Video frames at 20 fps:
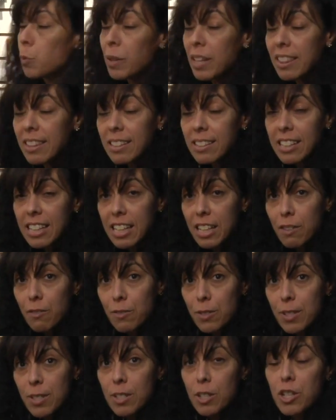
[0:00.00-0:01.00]
with the
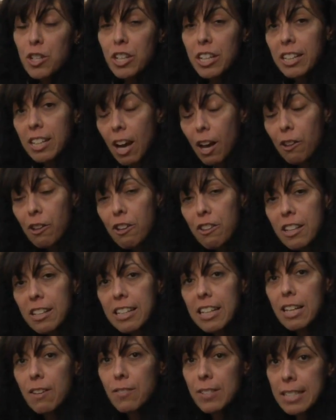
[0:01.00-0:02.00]
leaves, so you can color the
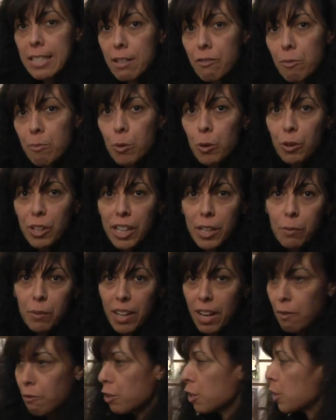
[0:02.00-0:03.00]
leaves, leave them green, whatever